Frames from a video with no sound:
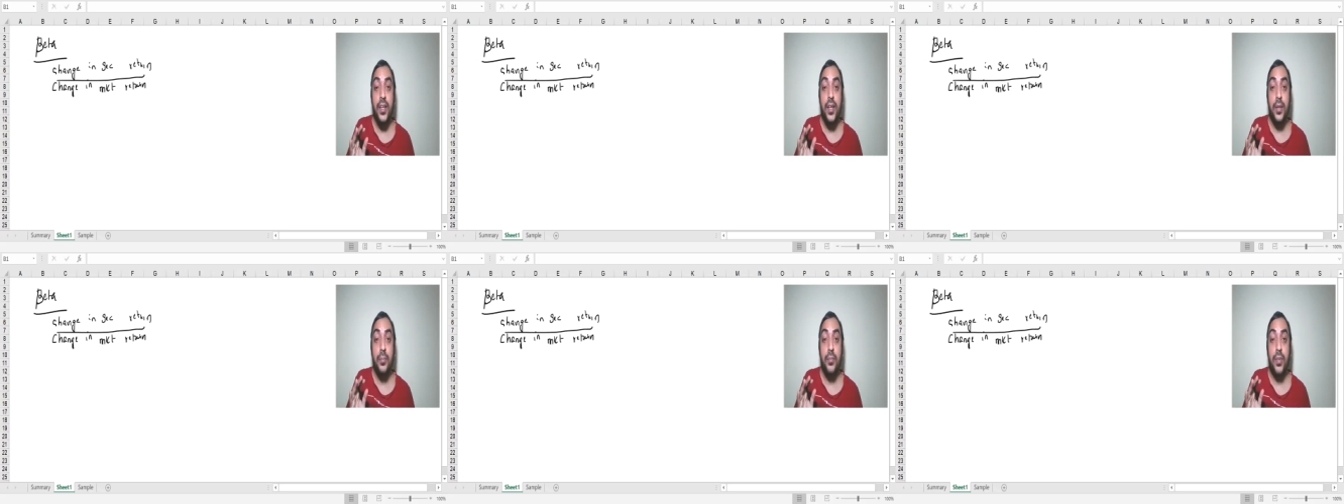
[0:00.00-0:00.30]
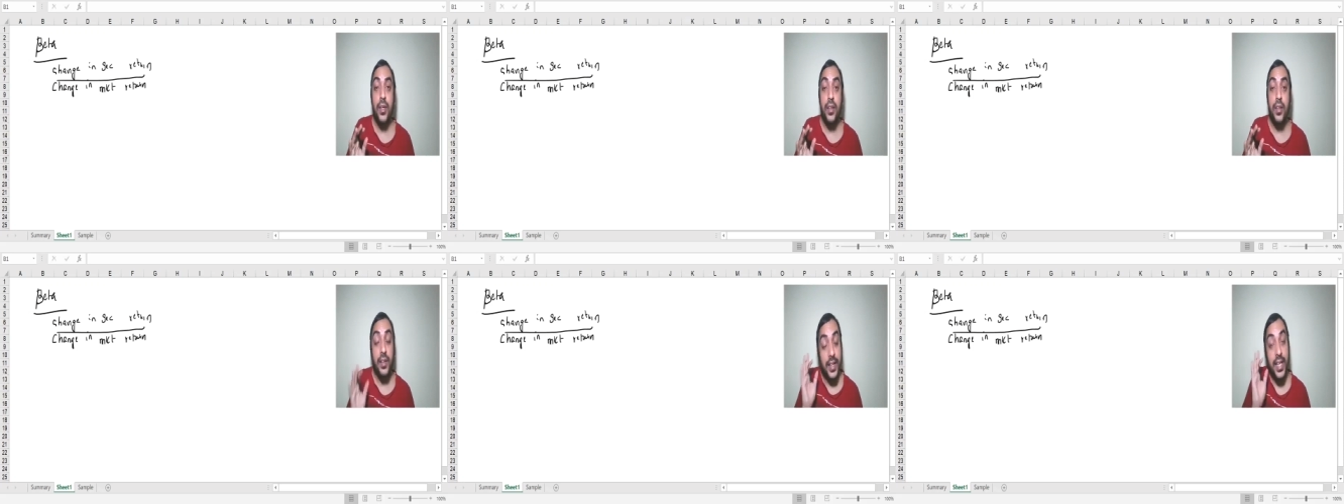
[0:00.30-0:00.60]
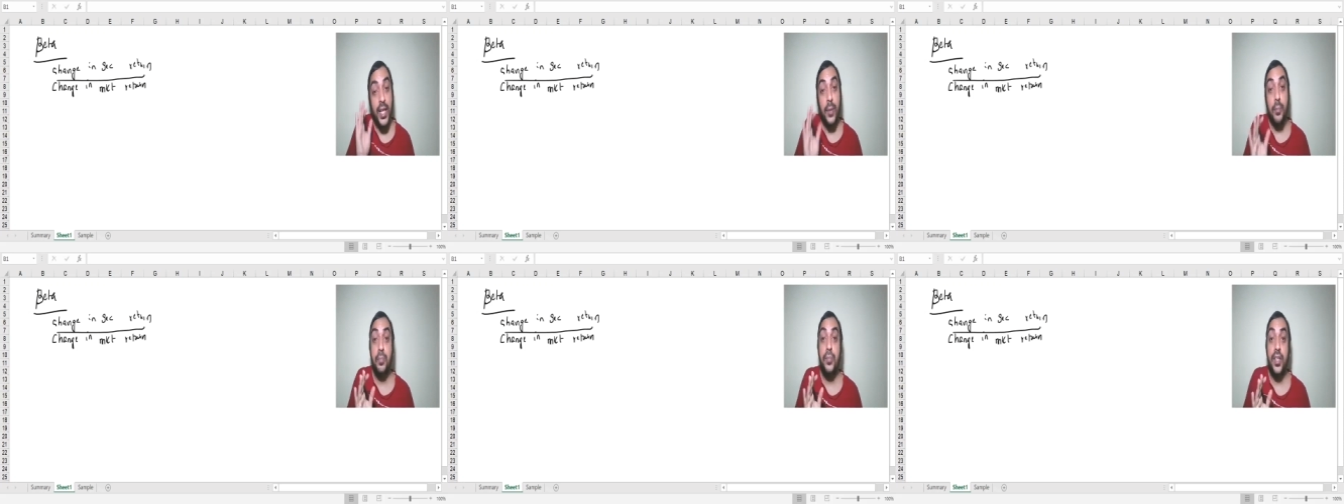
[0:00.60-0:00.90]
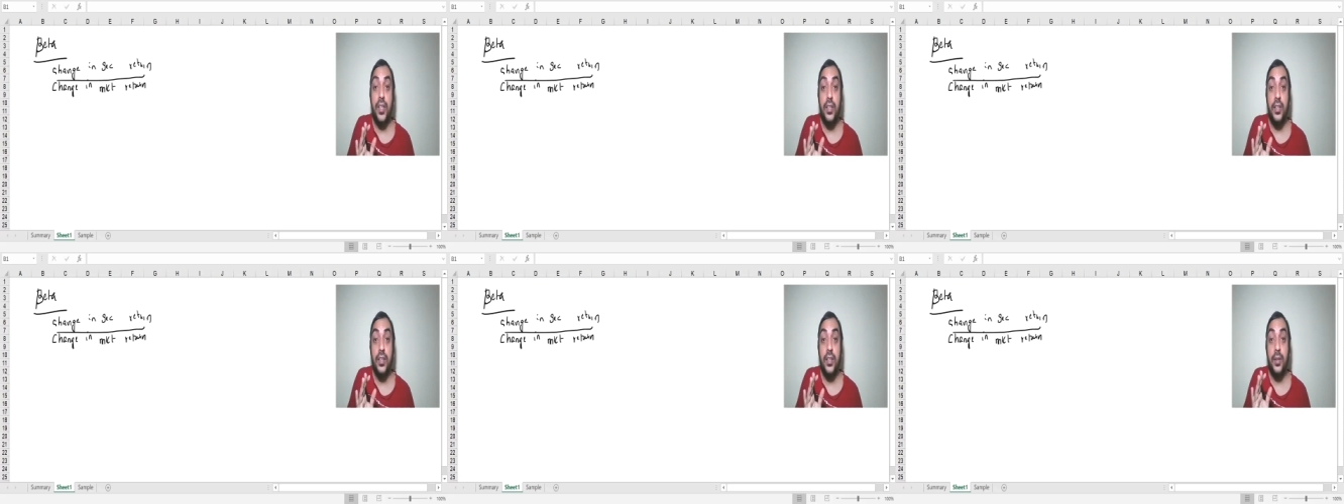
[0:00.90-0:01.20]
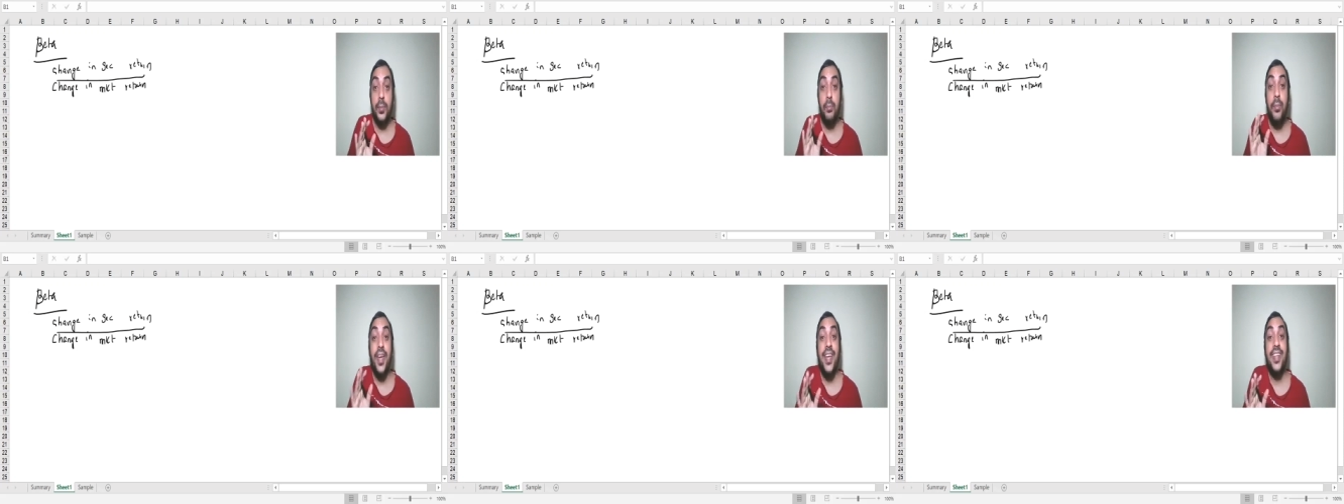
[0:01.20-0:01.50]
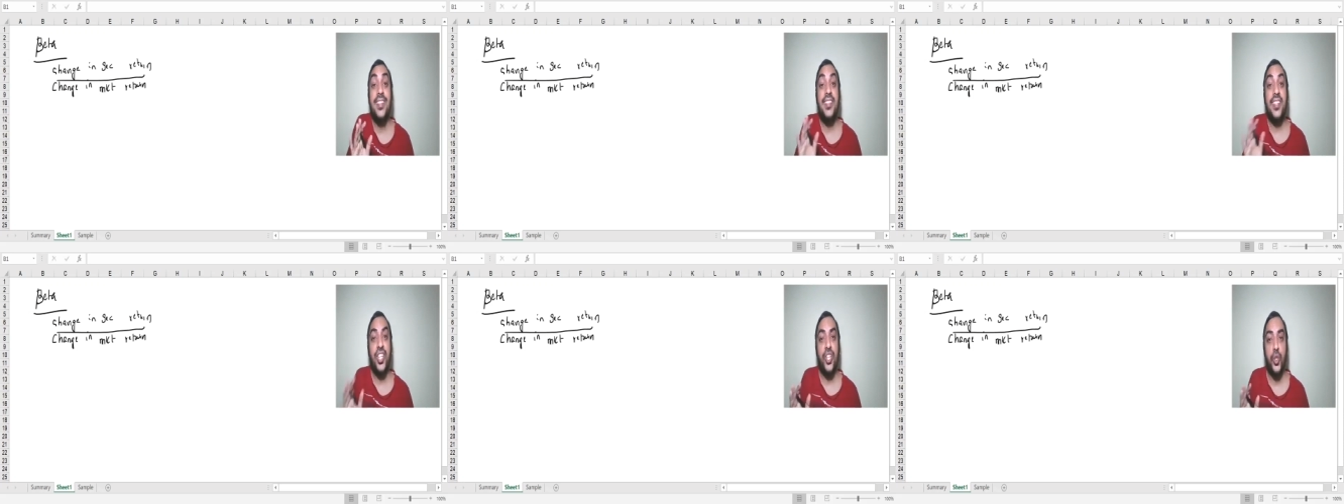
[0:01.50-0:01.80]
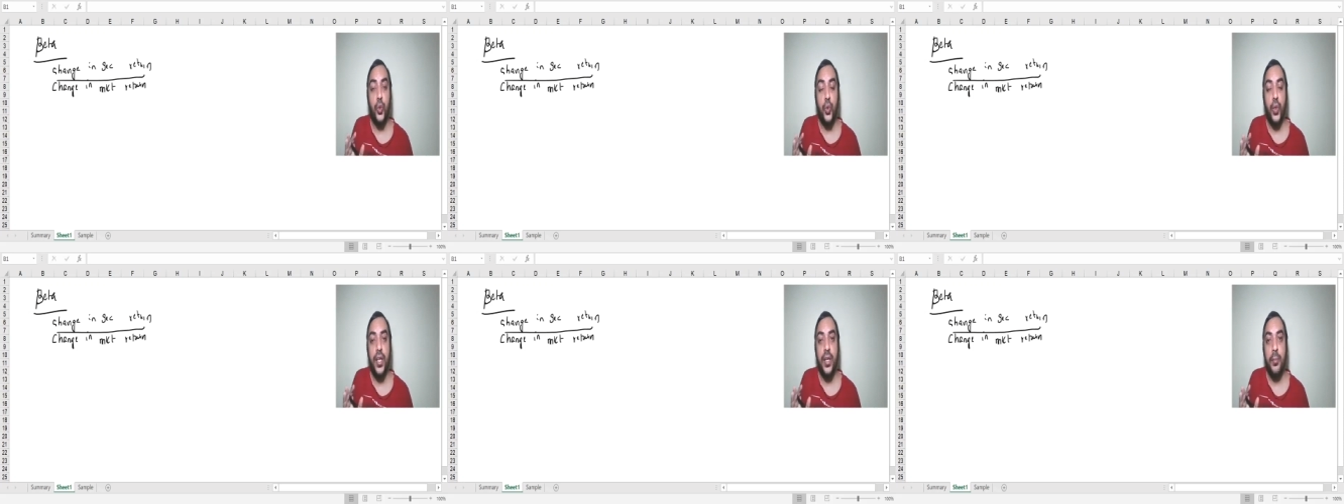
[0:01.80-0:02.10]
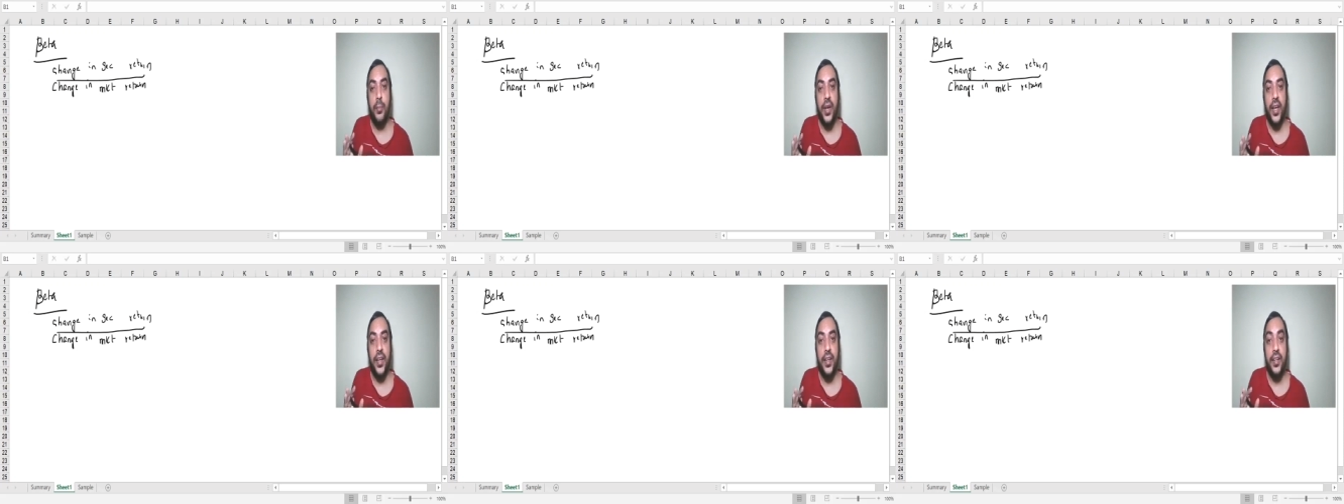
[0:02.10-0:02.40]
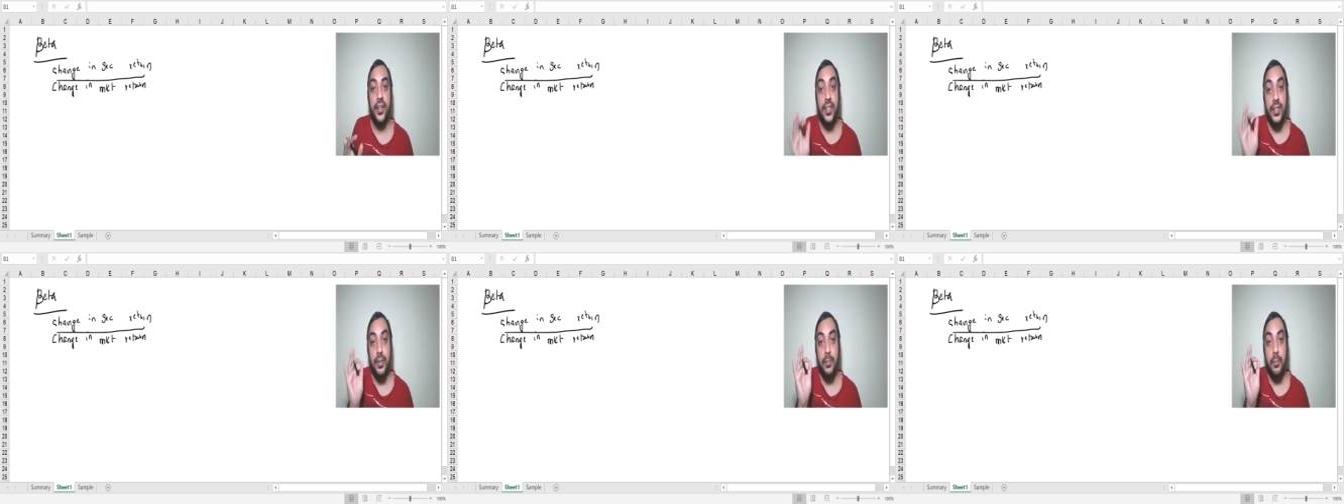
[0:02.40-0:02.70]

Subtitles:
But keep the basic rule in mind.